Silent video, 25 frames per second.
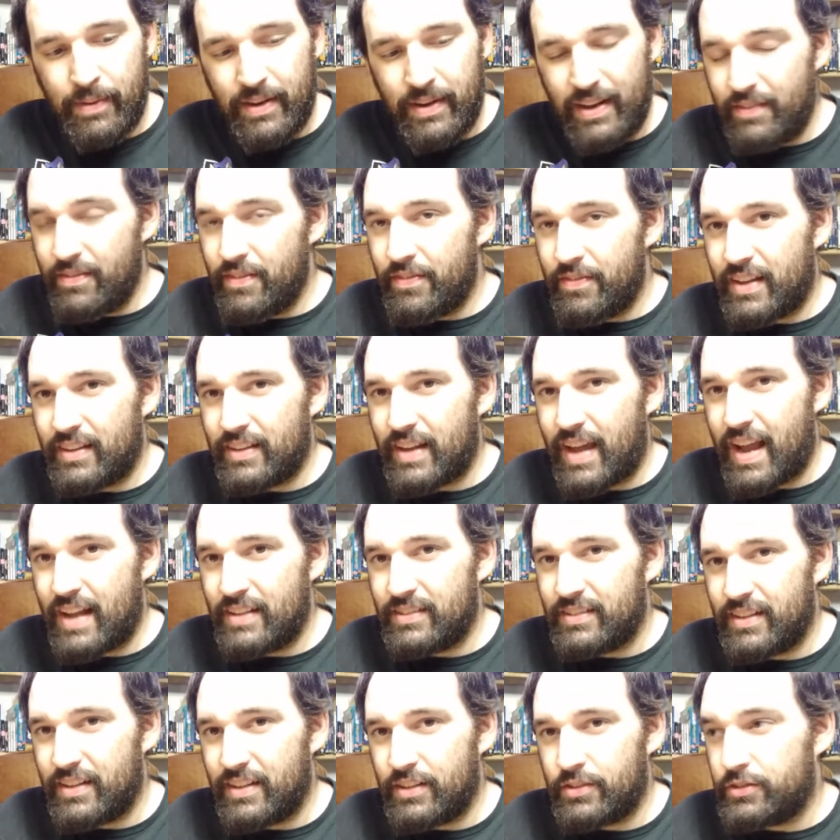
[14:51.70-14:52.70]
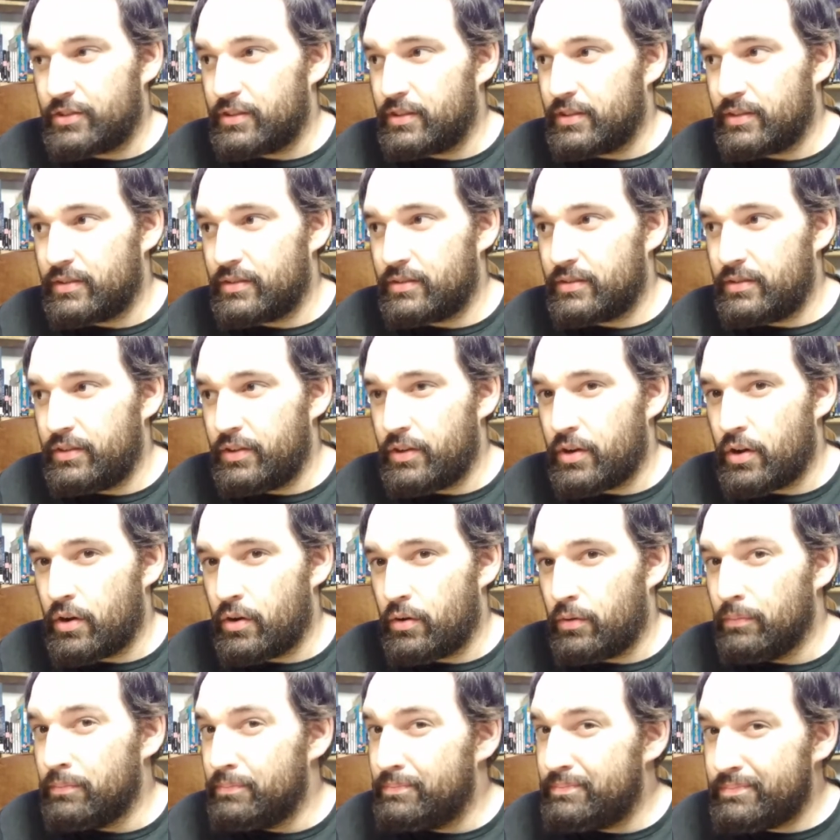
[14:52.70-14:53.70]
I mean, even if that adds an extra,
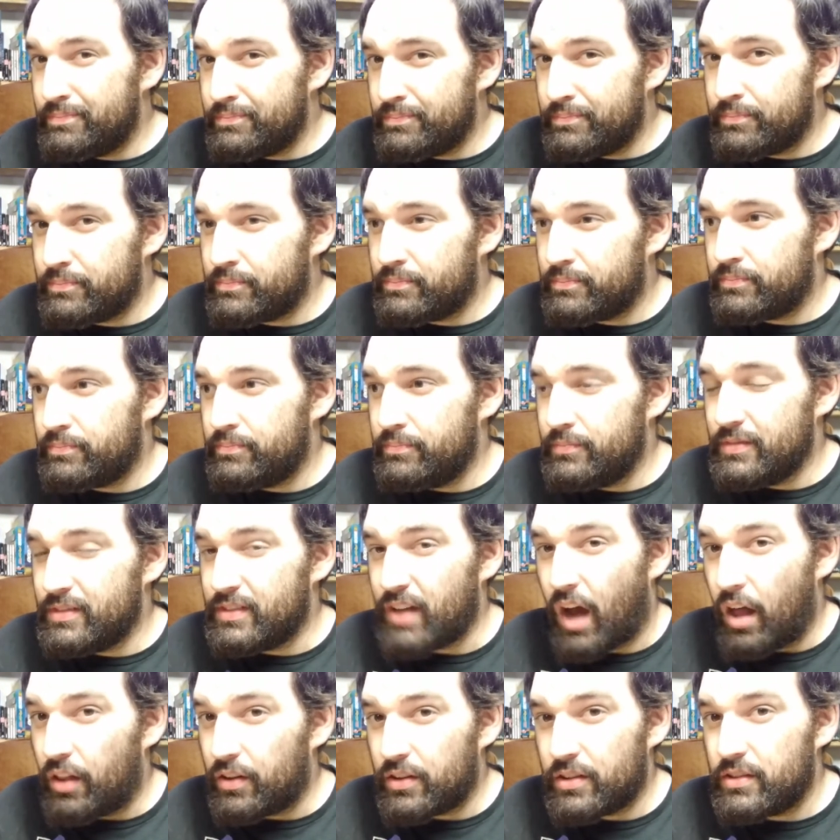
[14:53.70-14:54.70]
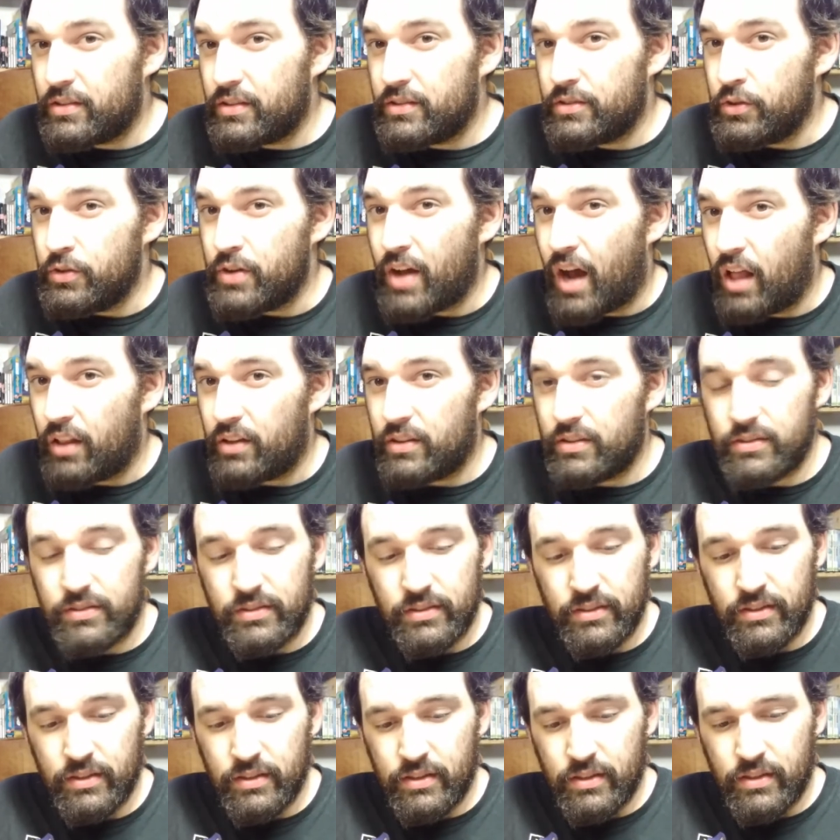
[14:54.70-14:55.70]
$1,
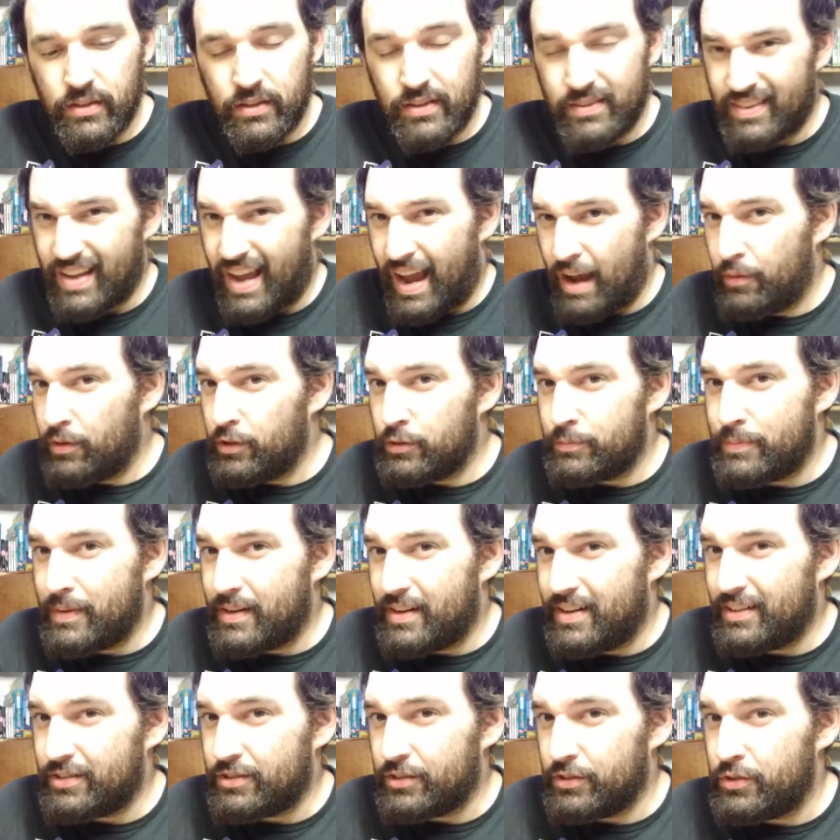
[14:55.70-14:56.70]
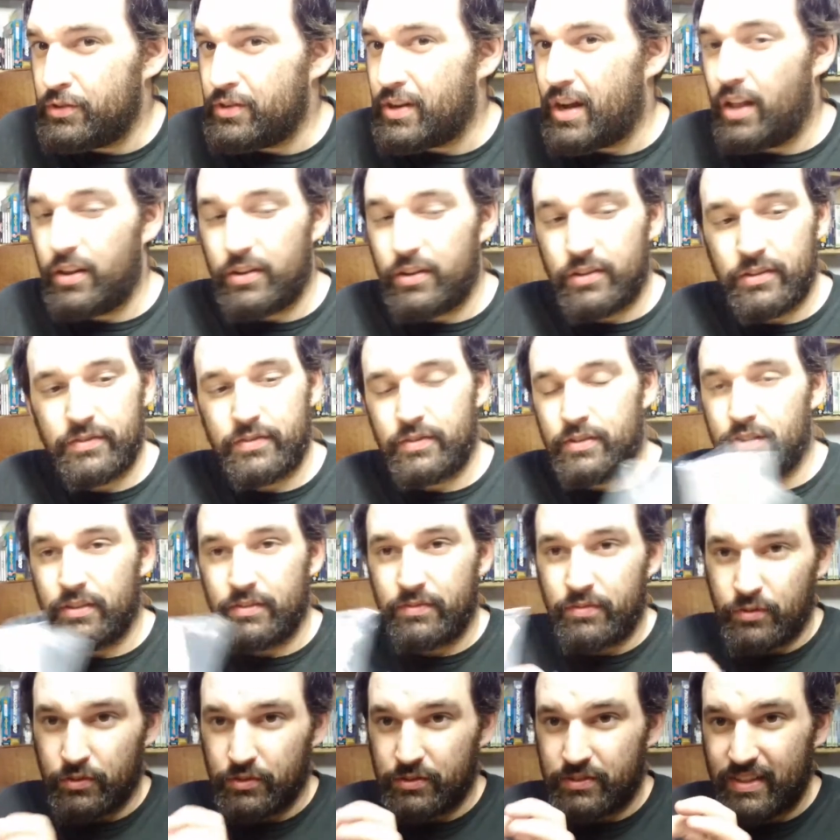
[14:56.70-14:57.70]
$2, I would have spent an extra $2 for
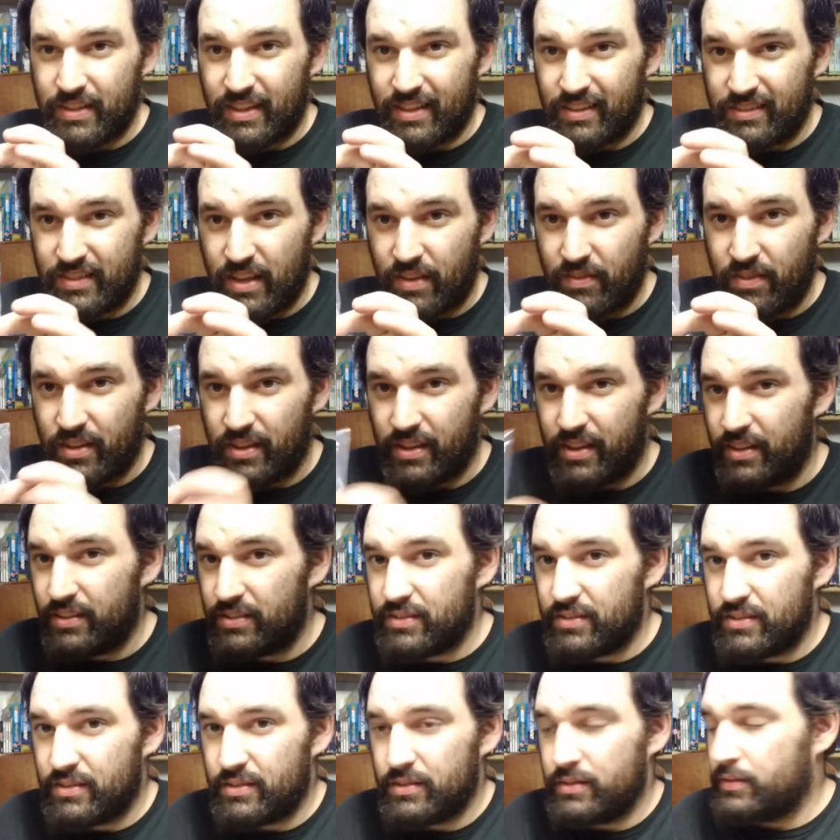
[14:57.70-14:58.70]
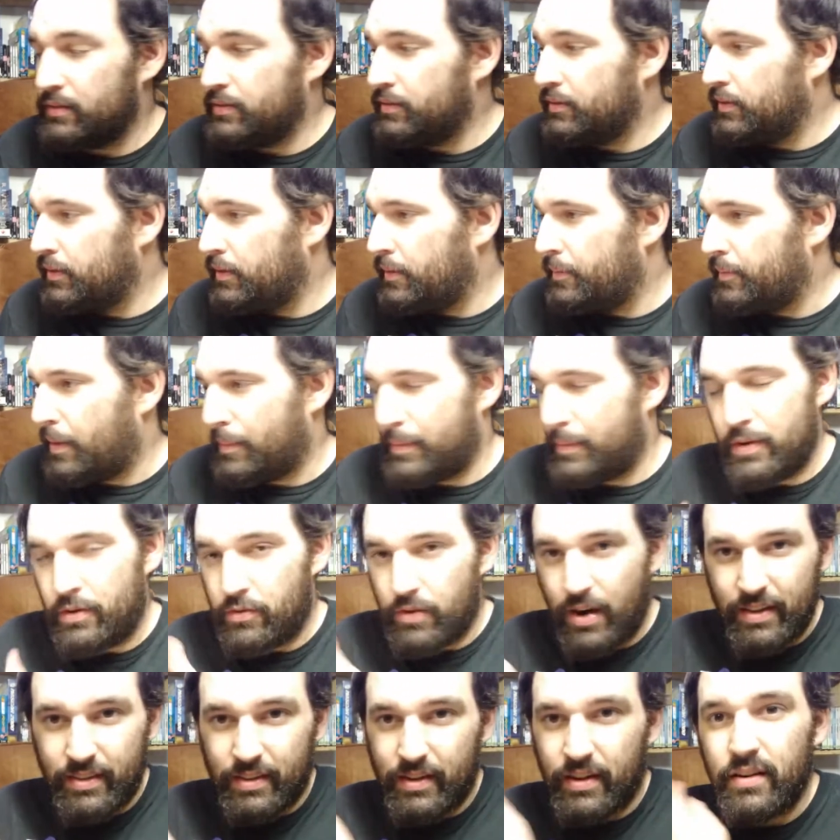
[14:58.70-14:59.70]
a full set of 7 of these. I mean,
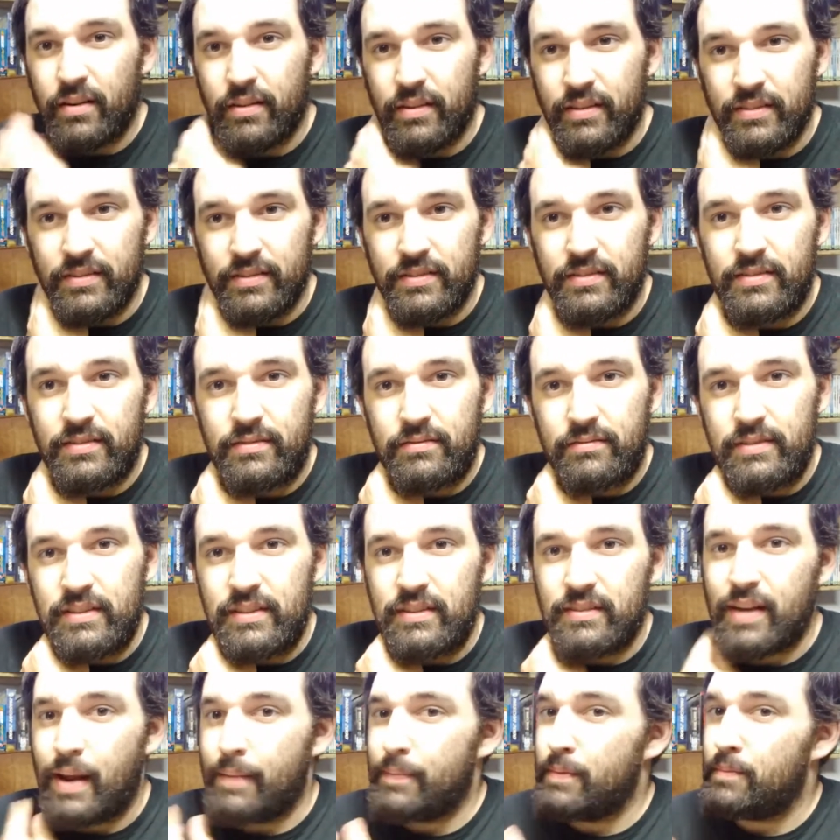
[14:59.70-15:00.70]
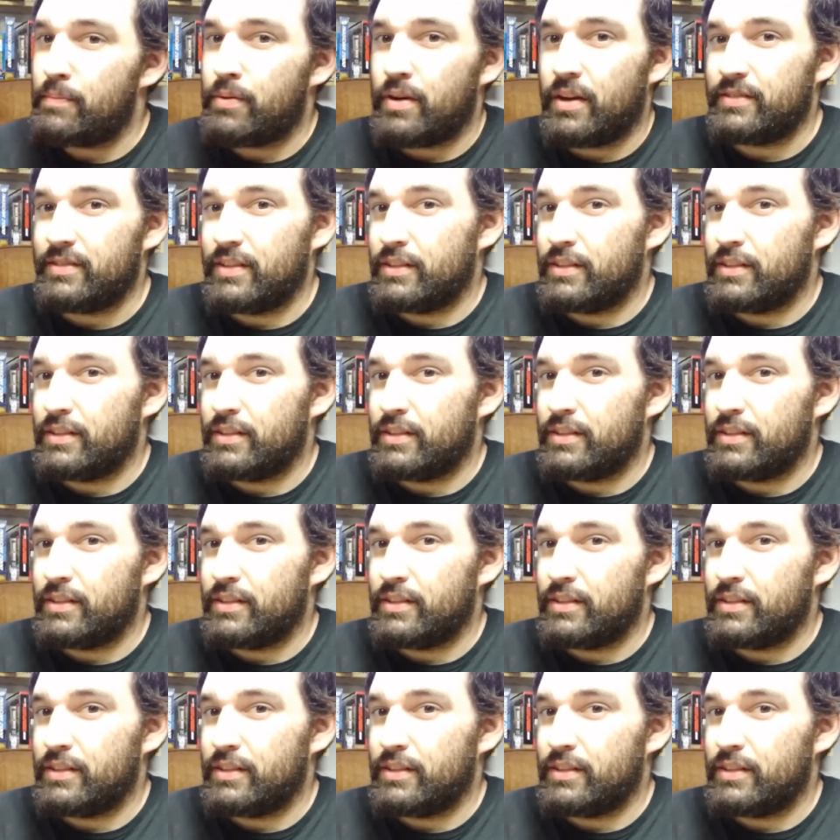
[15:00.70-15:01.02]
you're right there in the stamping